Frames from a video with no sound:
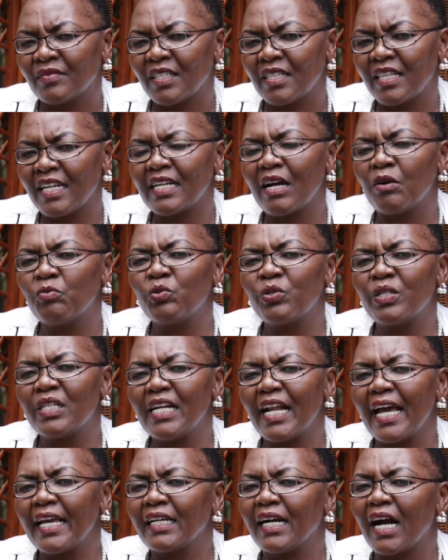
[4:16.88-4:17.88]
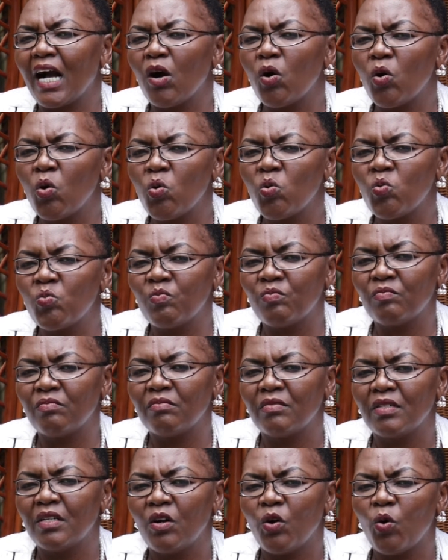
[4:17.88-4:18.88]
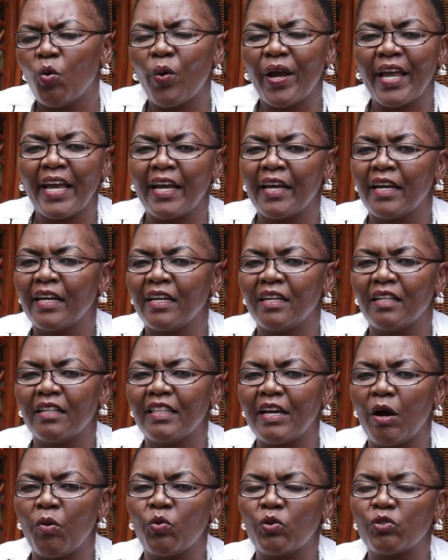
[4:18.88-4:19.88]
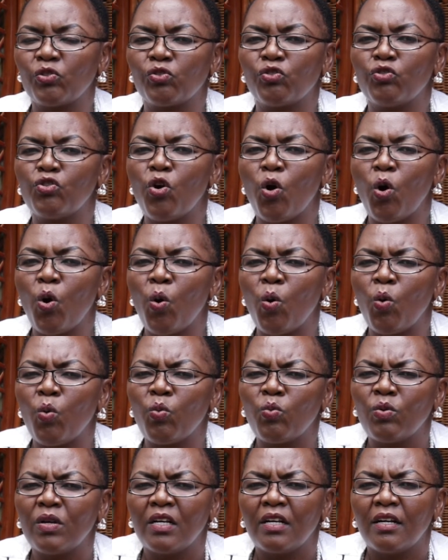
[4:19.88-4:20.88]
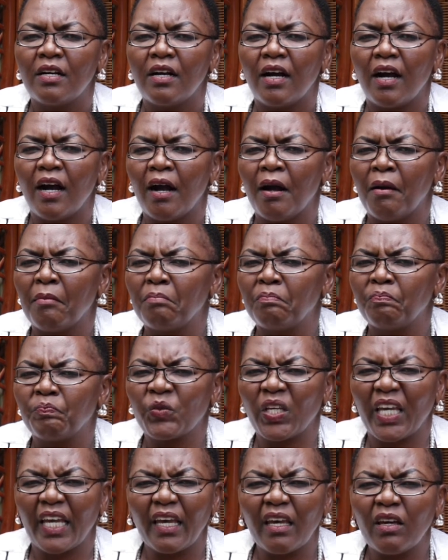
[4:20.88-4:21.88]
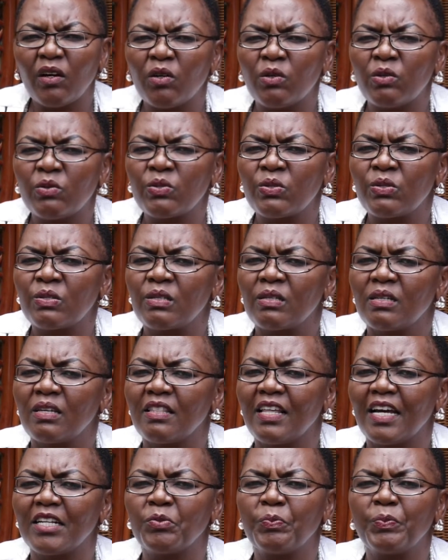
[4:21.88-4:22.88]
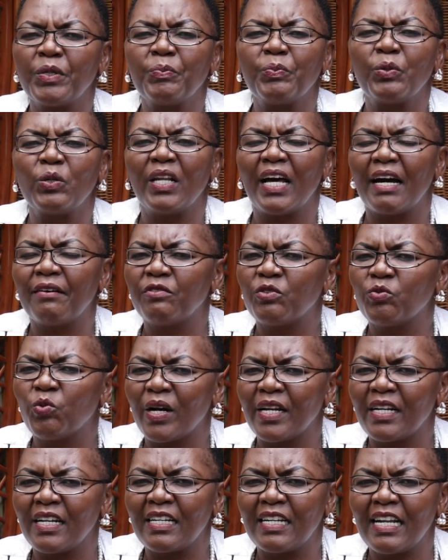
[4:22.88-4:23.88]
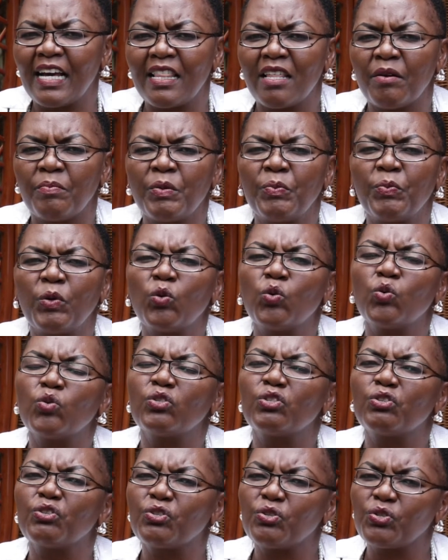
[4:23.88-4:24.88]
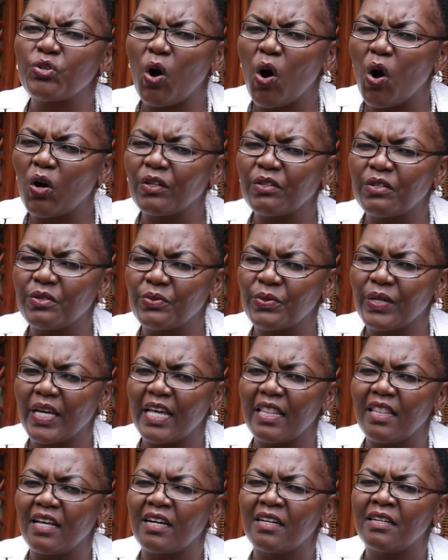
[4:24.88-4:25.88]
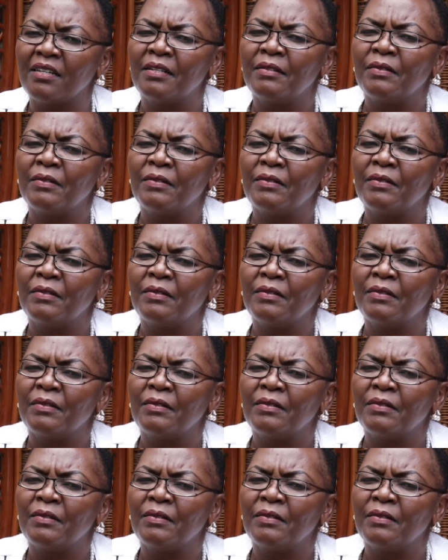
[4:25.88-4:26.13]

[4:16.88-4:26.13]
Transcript: That I would like a home where there was no chaos, that people loved one another, people could talk together,